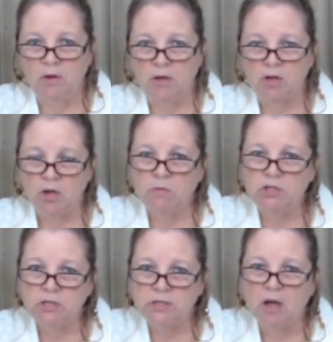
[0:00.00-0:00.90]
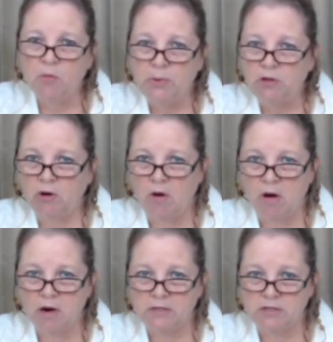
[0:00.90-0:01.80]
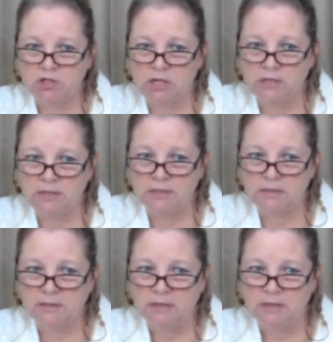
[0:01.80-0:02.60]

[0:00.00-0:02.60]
would just open your heart to Jesus.